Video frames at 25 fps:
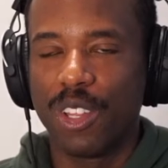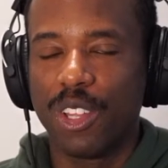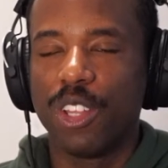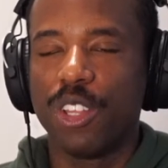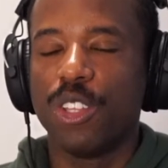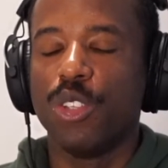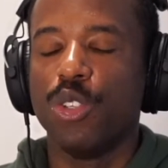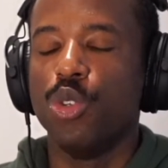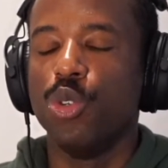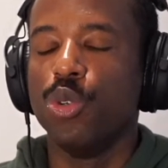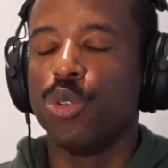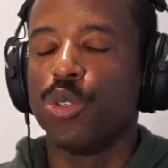
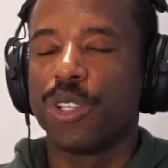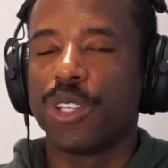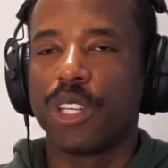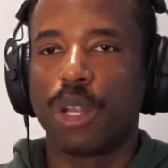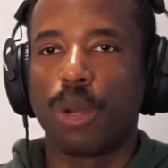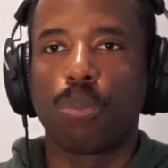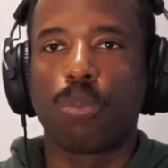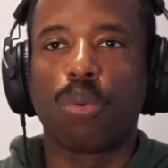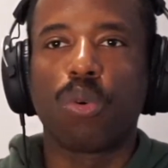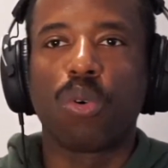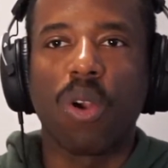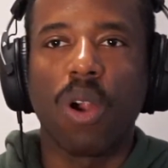you're in a
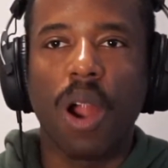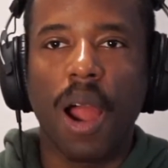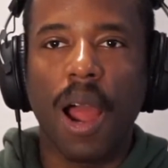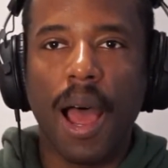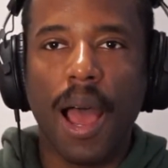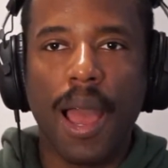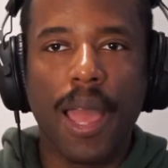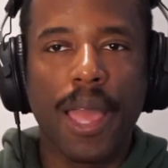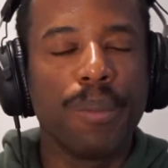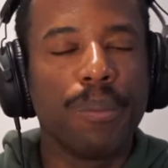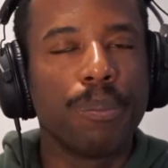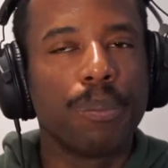
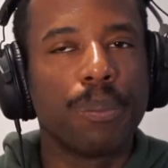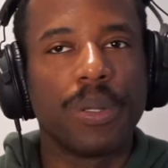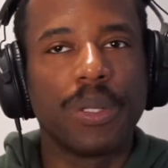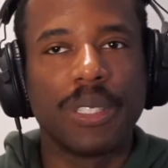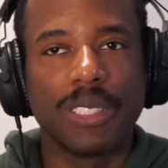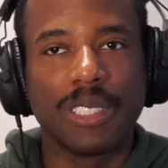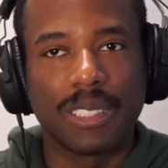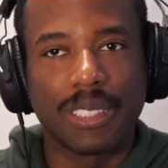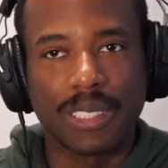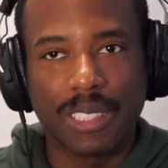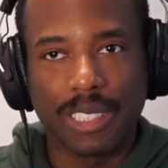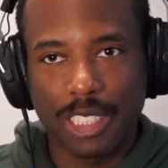prime
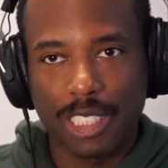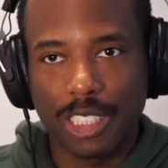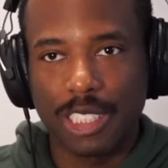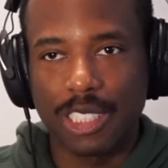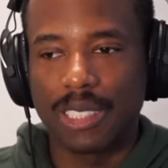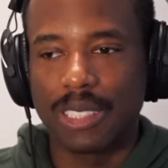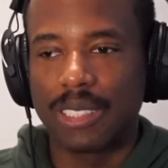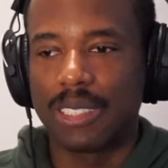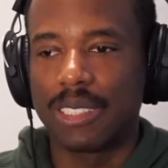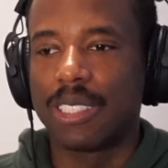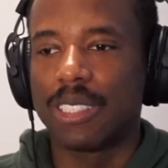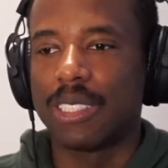
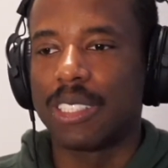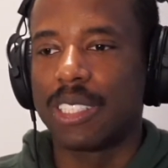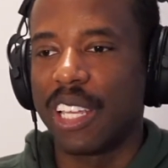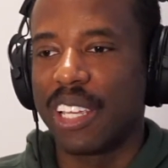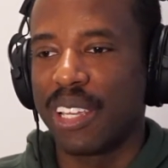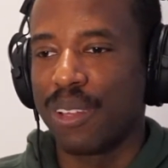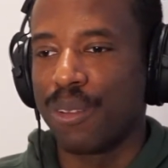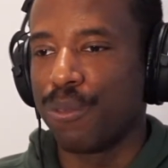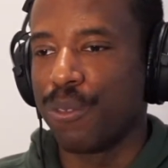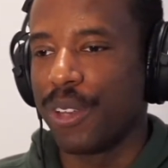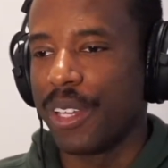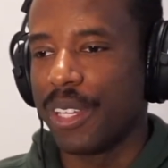position to take
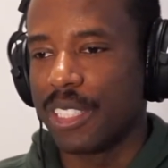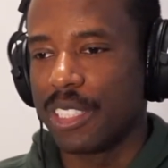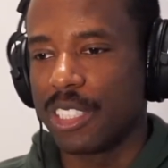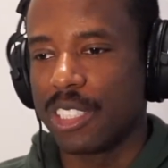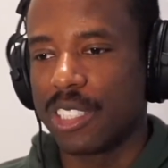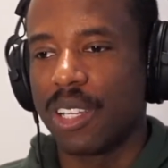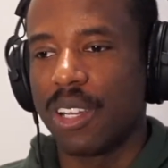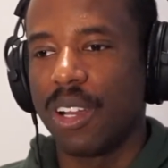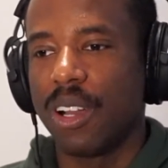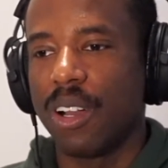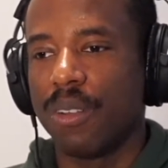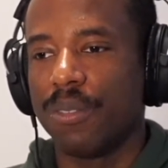advantage
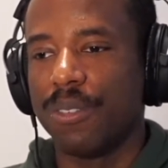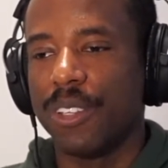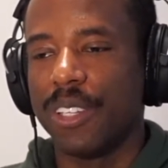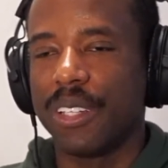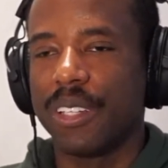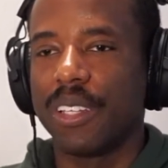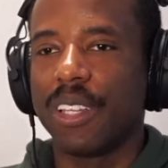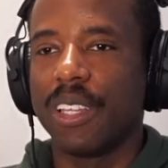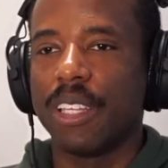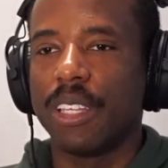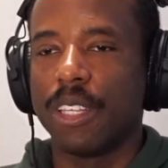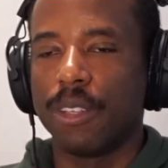of it
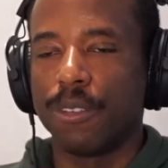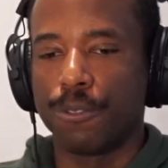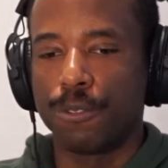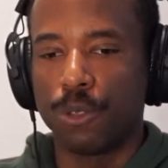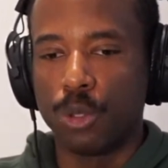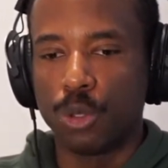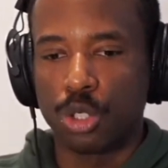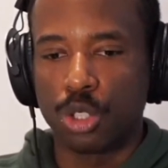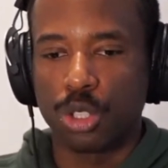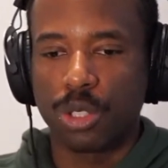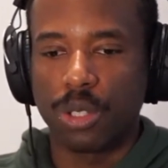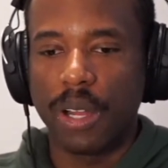in the
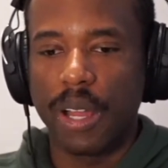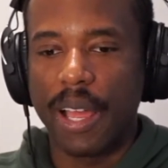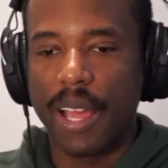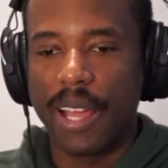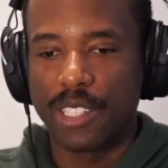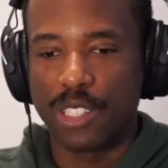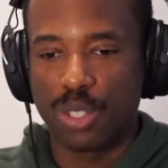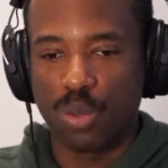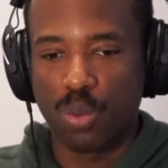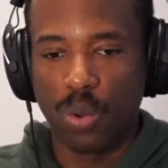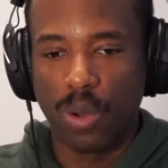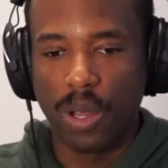future
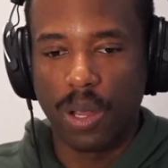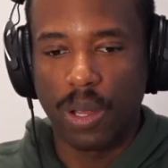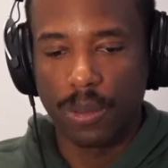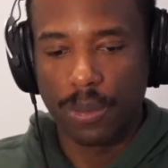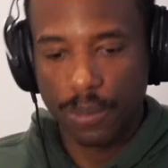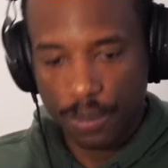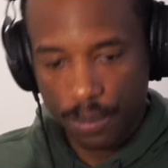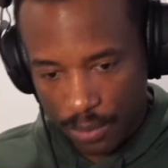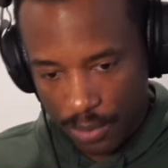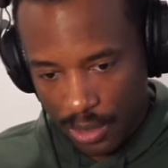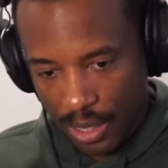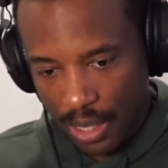as well.
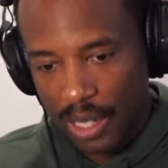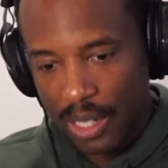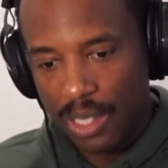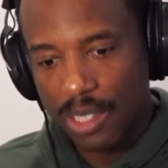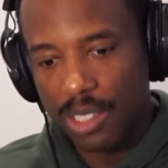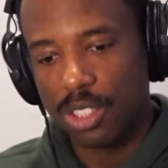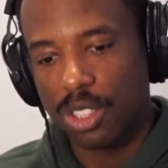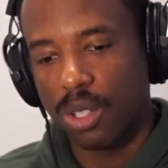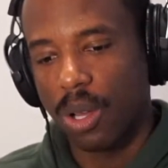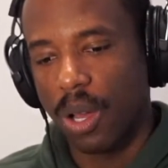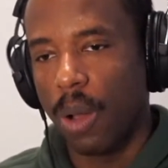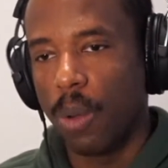
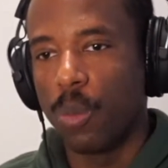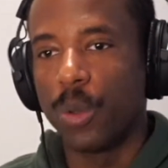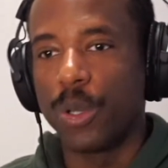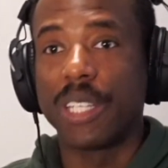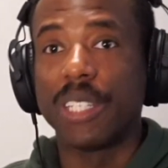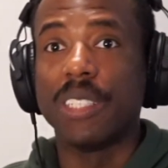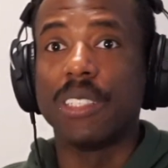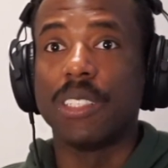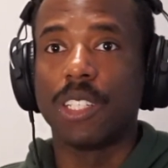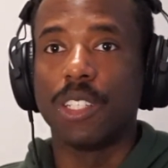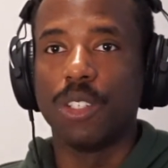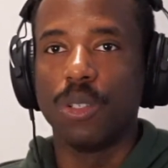So I would
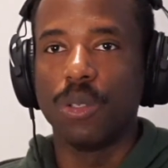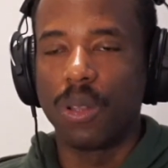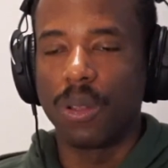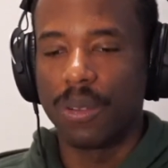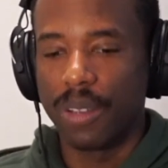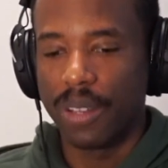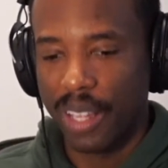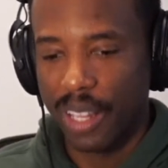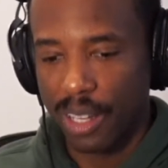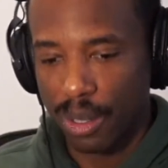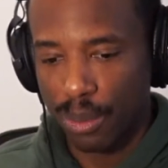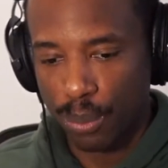continue learning
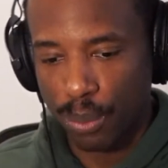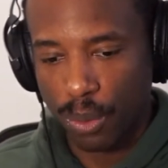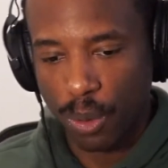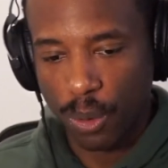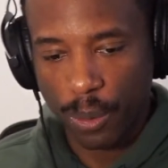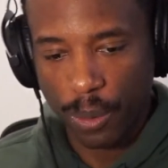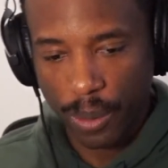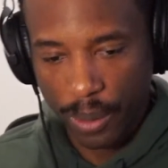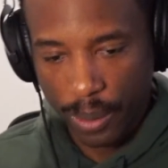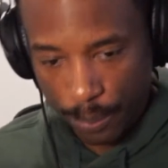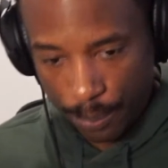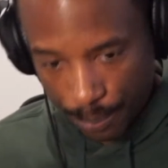how to
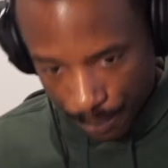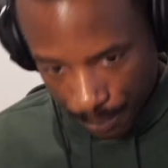program.